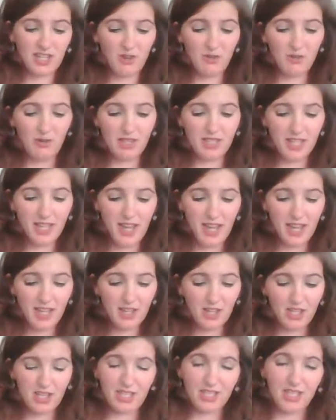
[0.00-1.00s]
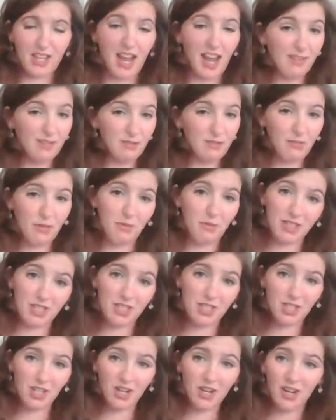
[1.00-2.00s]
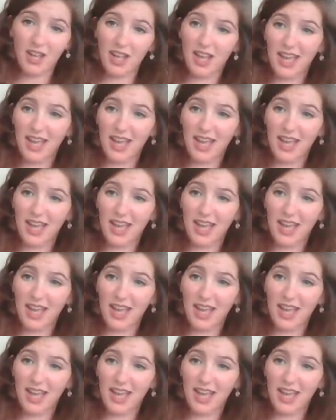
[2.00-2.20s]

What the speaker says: Now, once again, it does not have to be Munster.